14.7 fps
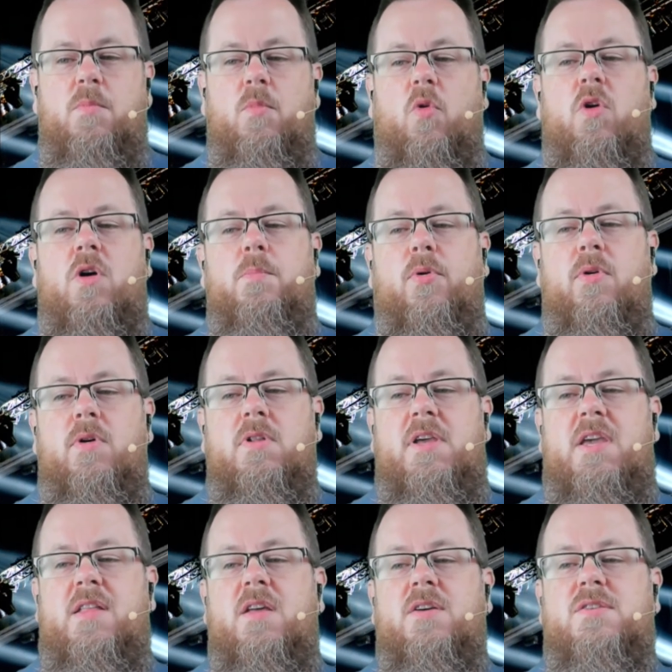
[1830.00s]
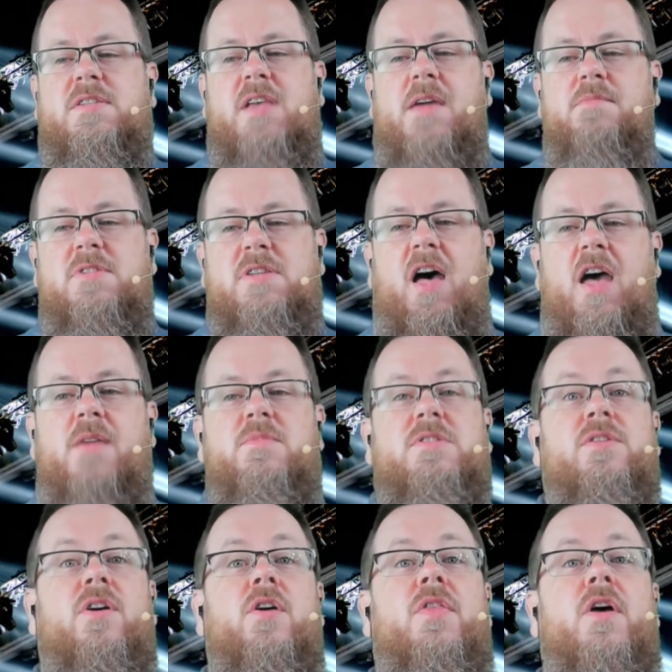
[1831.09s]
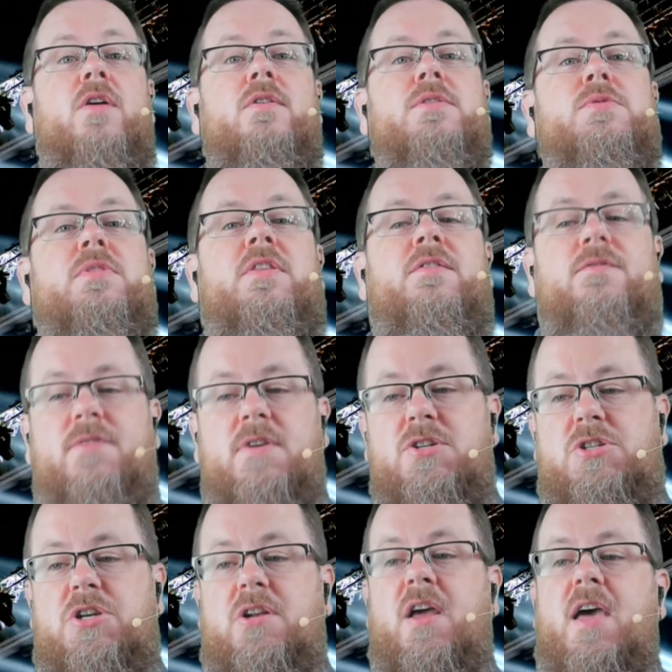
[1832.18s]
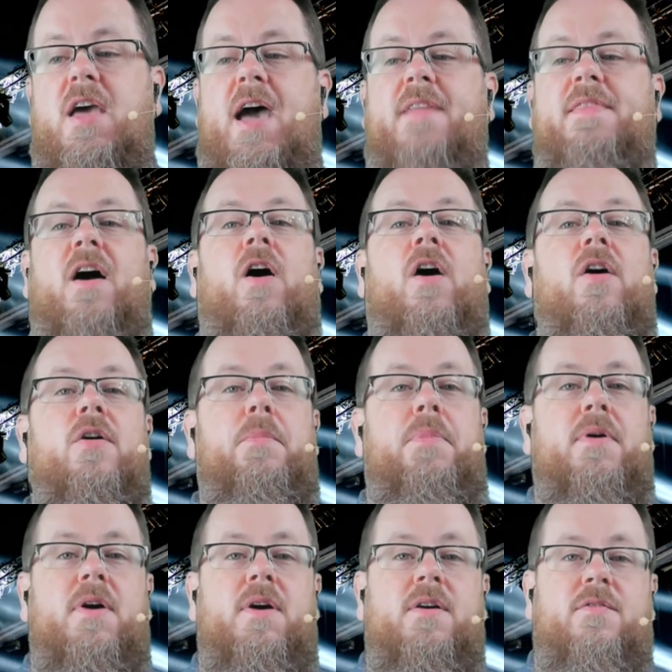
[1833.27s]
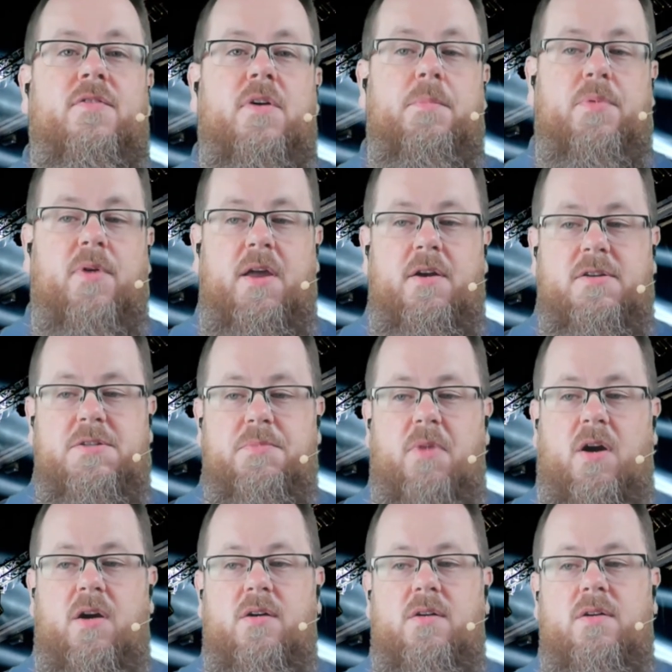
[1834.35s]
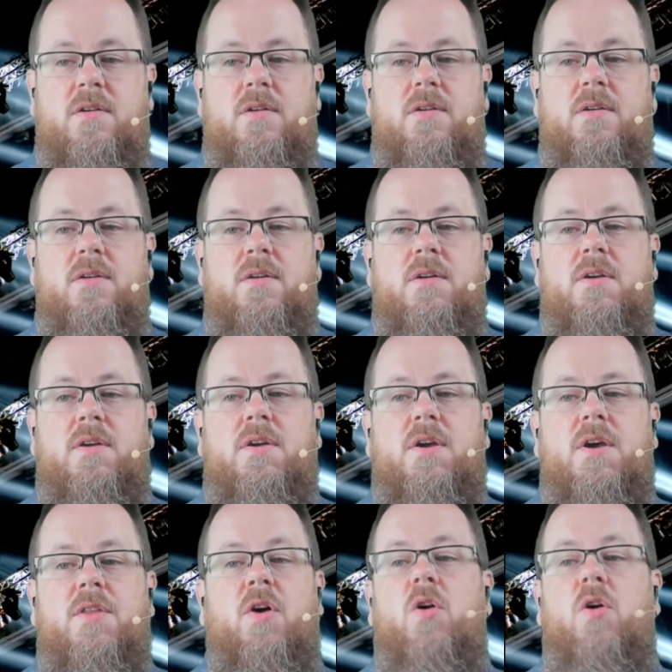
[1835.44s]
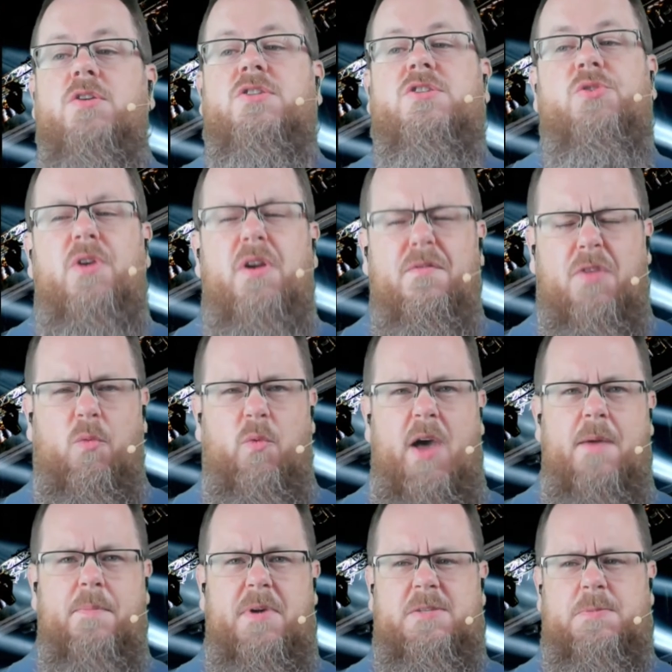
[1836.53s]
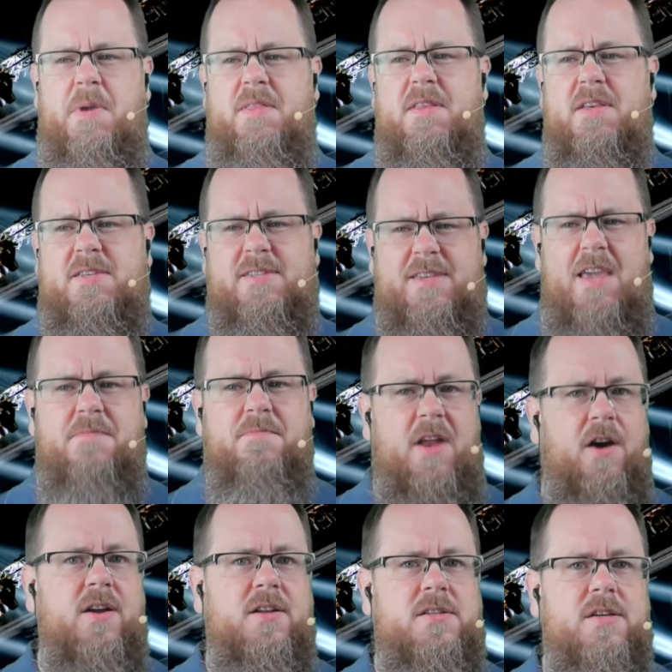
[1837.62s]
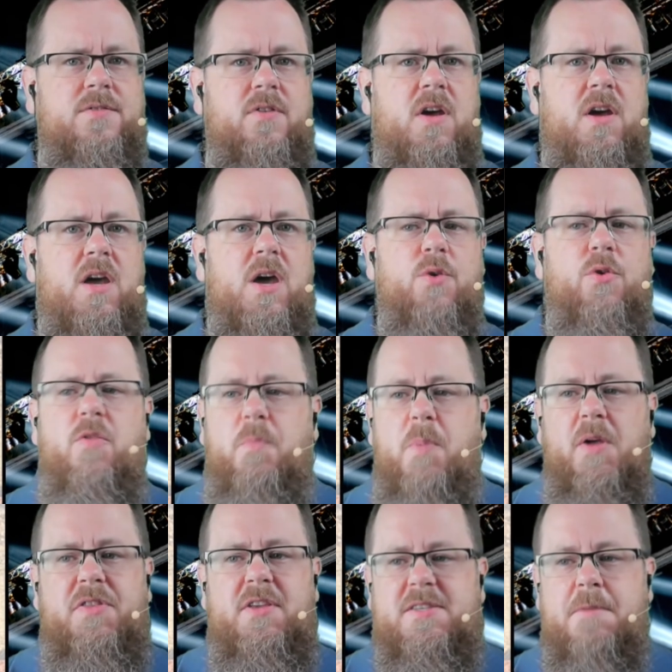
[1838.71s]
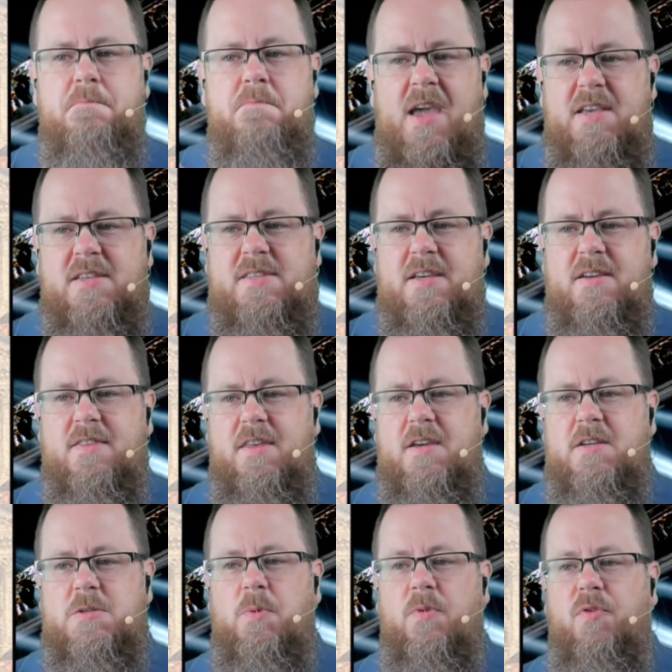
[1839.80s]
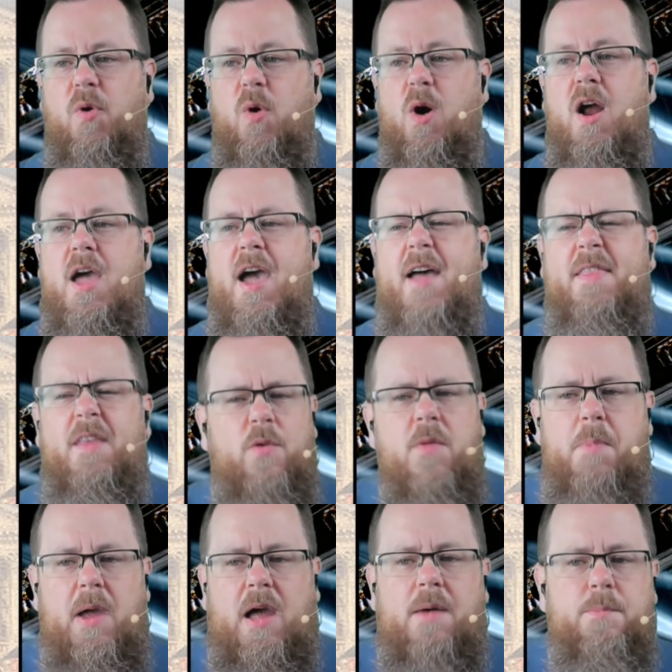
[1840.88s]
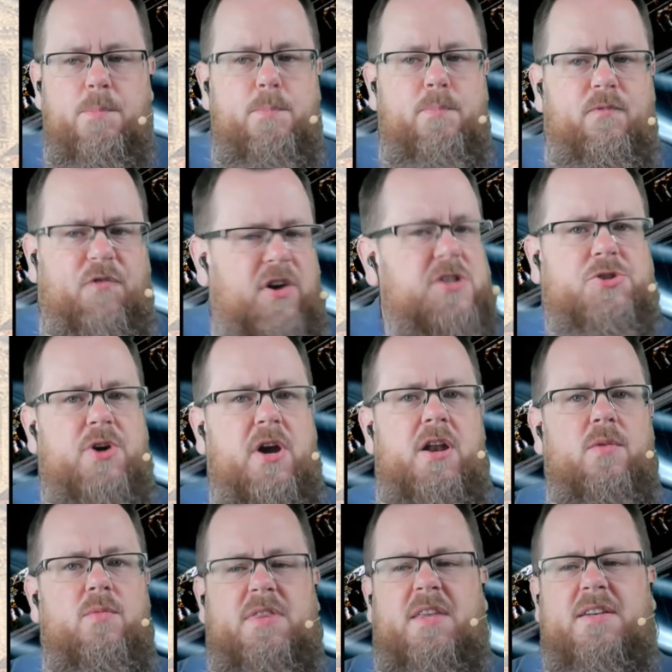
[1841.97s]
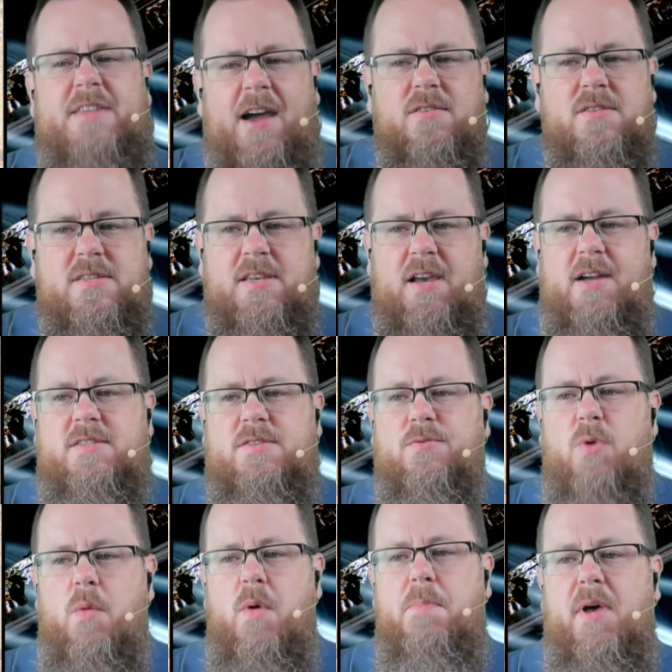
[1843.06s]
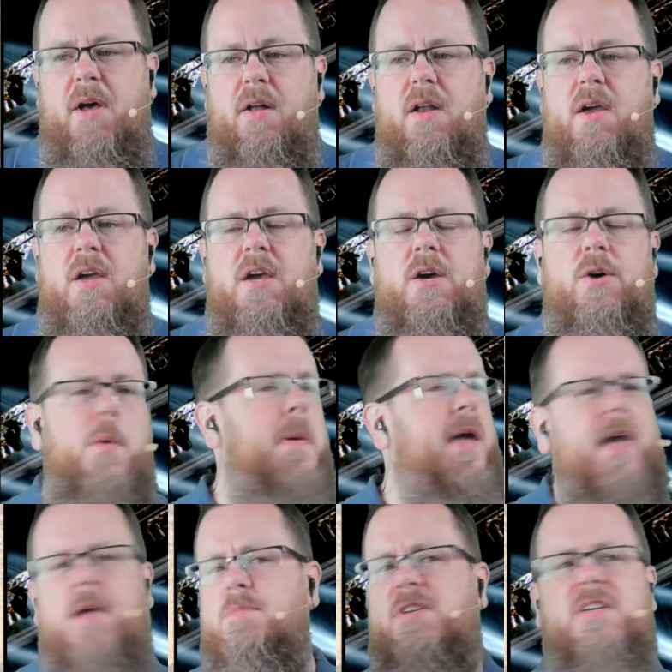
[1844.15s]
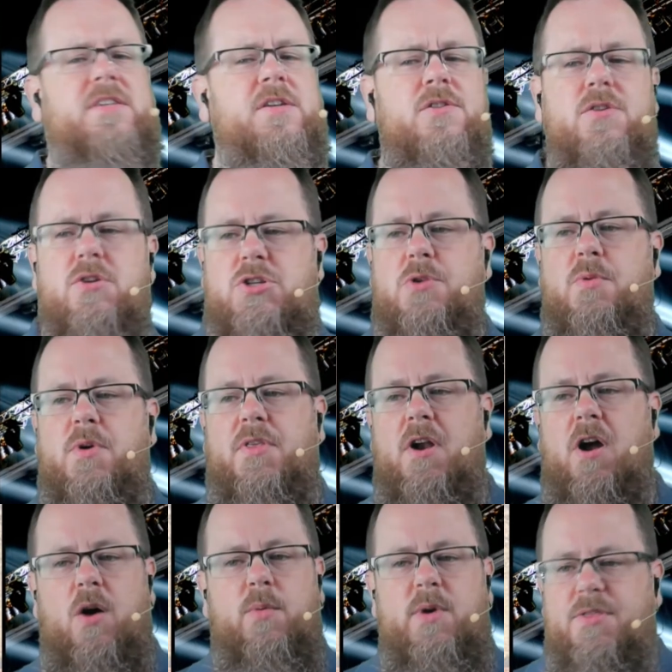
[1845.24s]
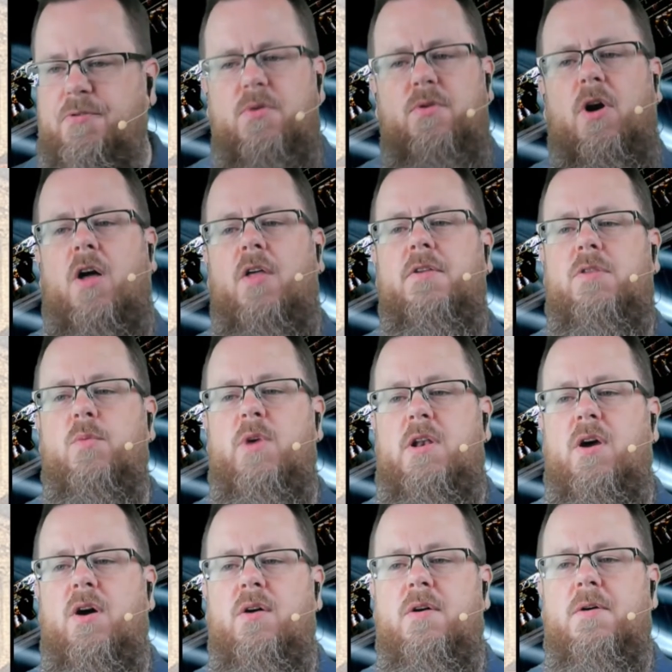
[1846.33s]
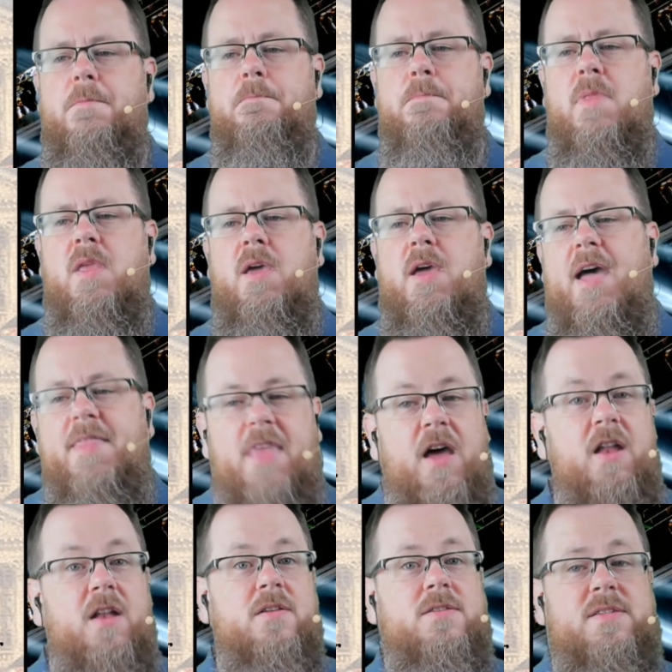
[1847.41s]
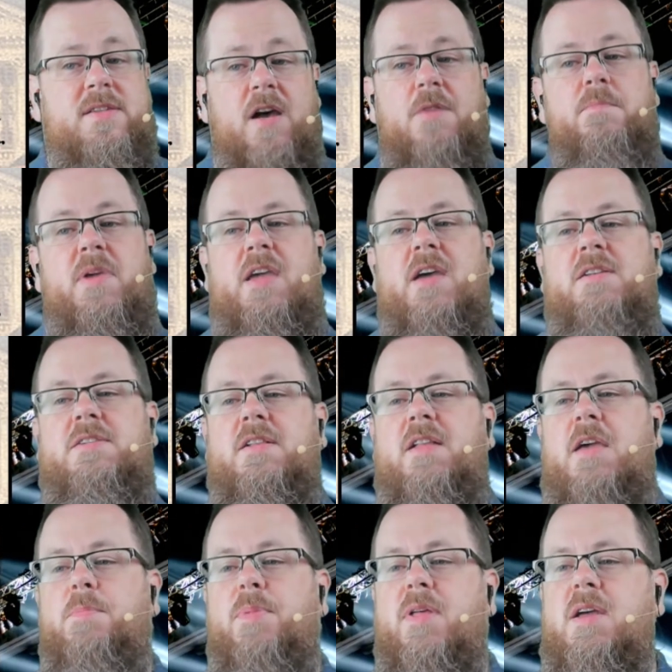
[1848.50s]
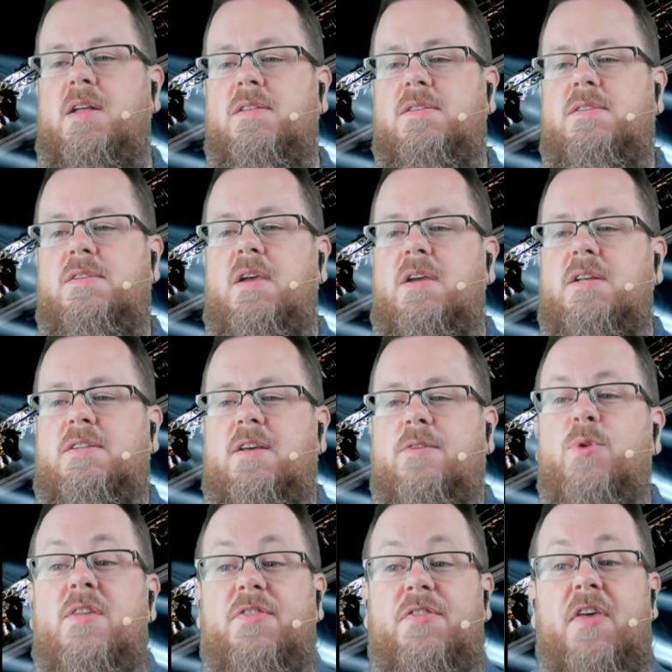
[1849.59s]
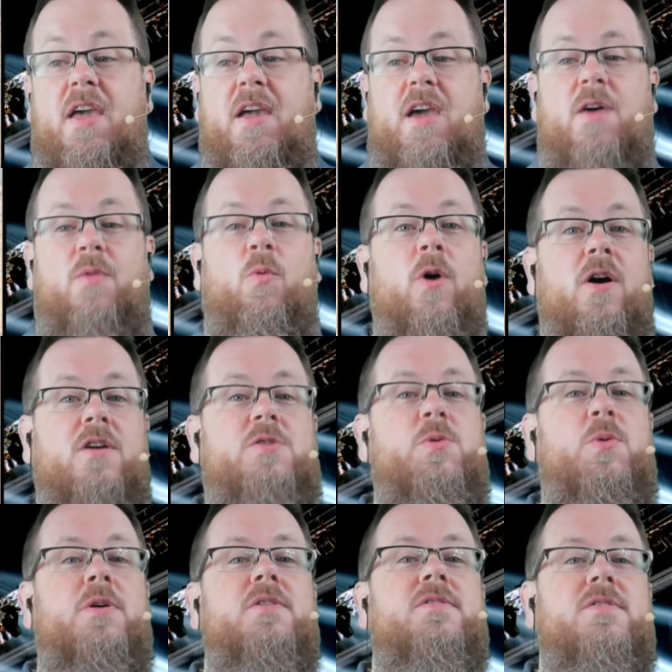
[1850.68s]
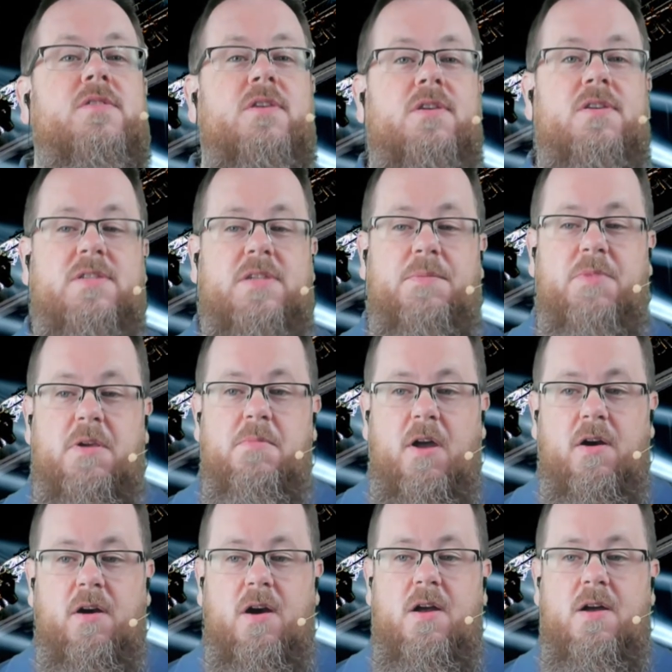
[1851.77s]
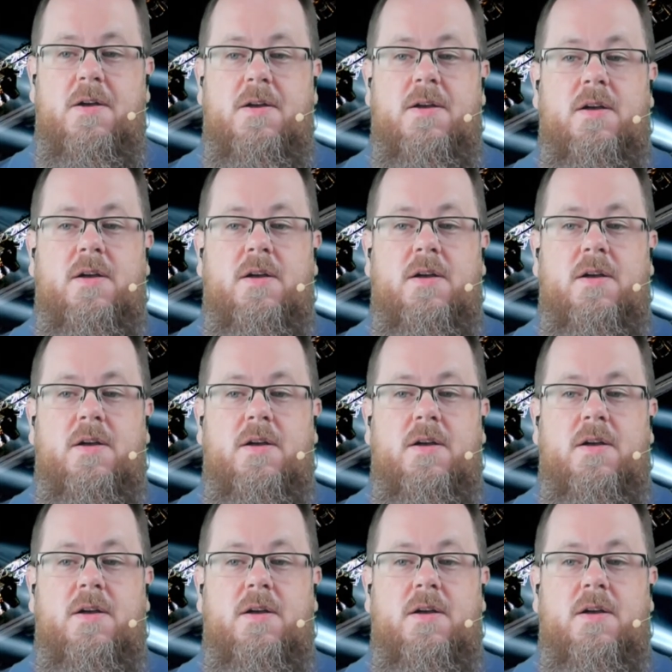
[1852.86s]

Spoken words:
But more importantly, in those same times, there are those with the vision and the hope for a brighter tomorrow. The whole story of the web has been this same narrative. We've built these amazing things before, and then we've become frustrated with the downsides of what we built. We became disillusioned with it all. We threw it all out the window. And then some began to lay plans to rethink and work towards something better.